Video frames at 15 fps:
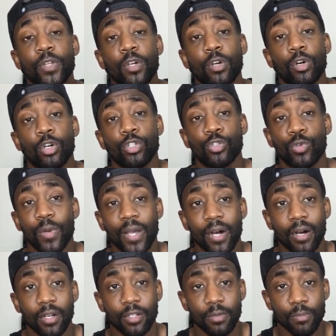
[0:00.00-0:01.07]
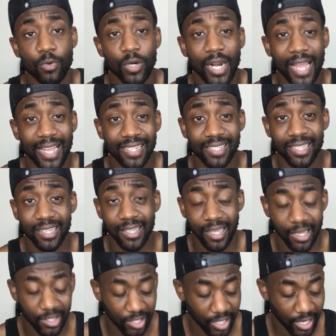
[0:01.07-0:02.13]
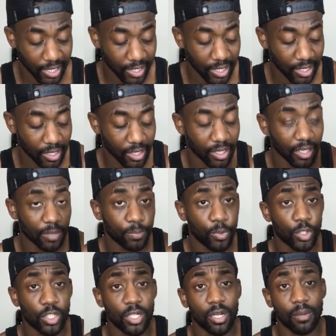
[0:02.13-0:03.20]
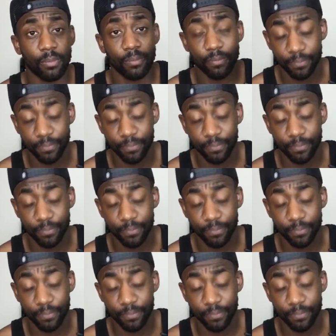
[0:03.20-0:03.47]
on Twitter, the more likes it gets, yeah, then it gets pushed up.